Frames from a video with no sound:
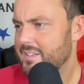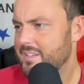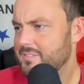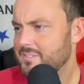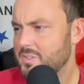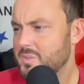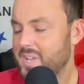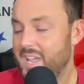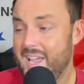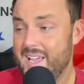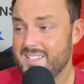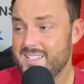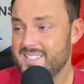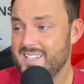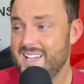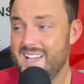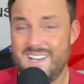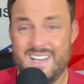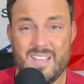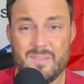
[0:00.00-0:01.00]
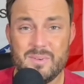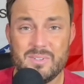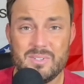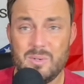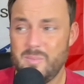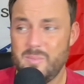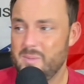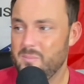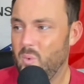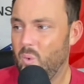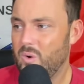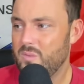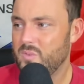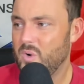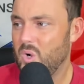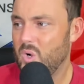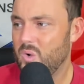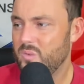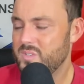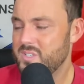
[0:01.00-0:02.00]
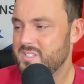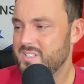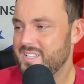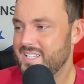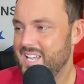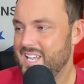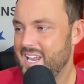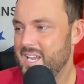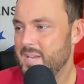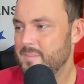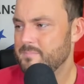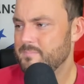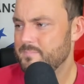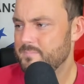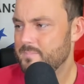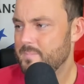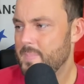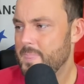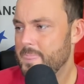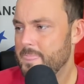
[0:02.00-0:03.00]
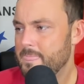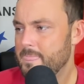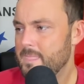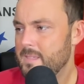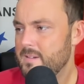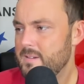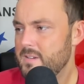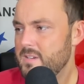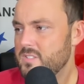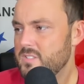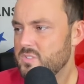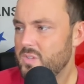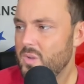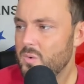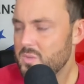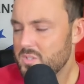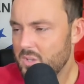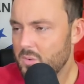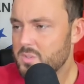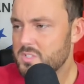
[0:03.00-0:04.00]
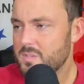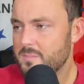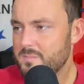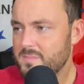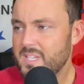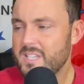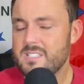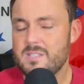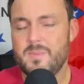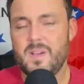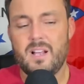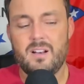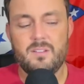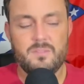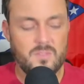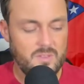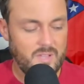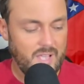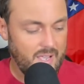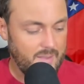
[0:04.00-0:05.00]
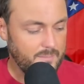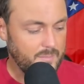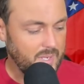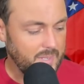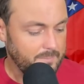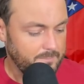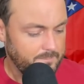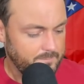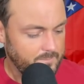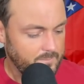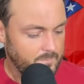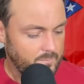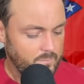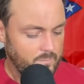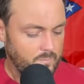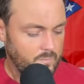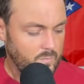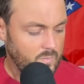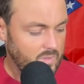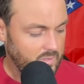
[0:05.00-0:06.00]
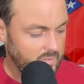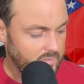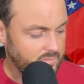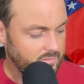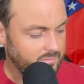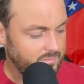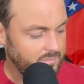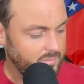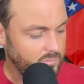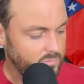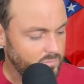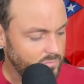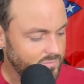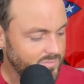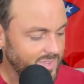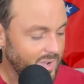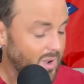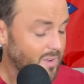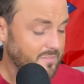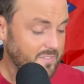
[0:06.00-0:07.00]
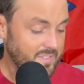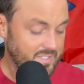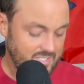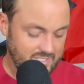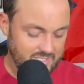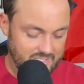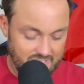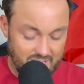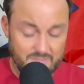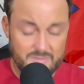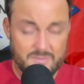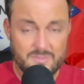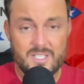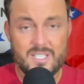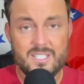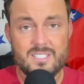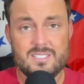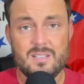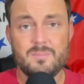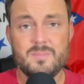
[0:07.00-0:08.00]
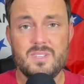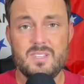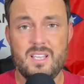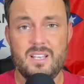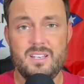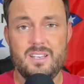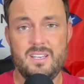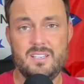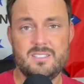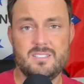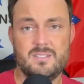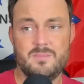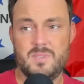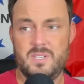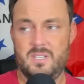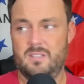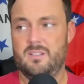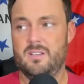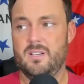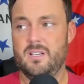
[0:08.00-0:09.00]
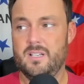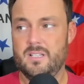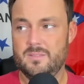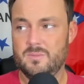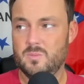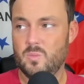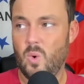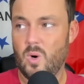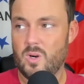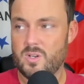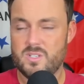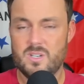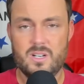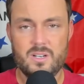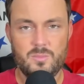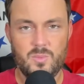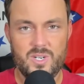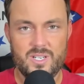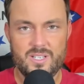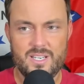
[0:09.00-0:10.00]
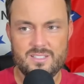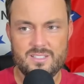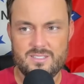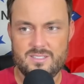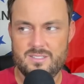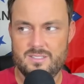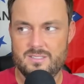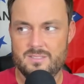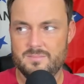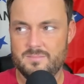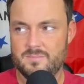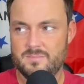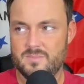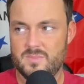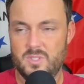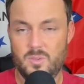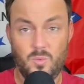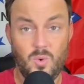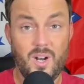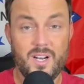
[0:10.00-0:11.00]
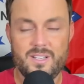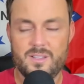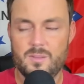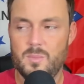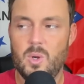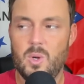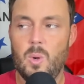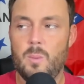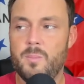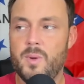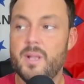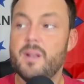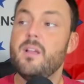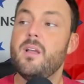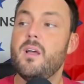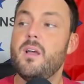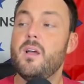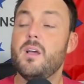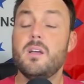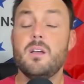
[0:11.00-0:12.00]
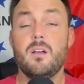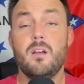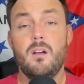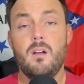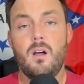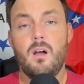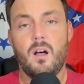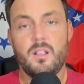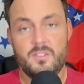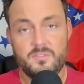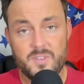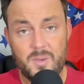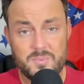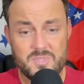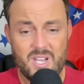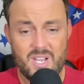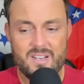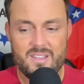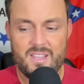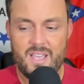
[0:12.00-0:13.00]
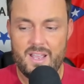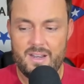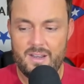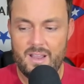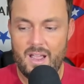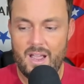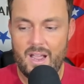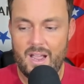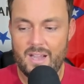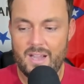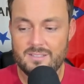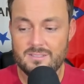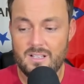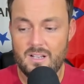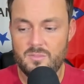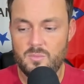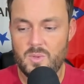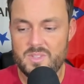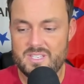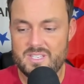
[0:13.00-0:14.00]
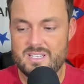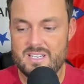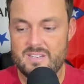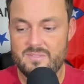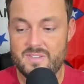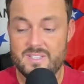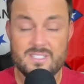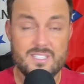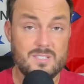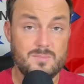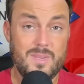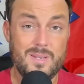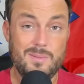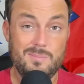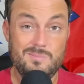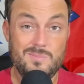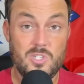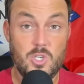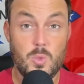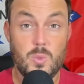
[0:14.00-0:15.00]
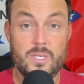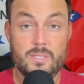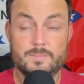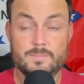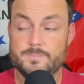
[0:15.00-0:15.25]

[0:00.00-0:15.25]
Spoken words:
Luke Haz, they got him a little bit more involved into the game. So there were some things about it for that. But the offense is definitely something that needs to be worked on when it gets to, you know, running the ball. But on the flip side of that, I love what the defense has been doing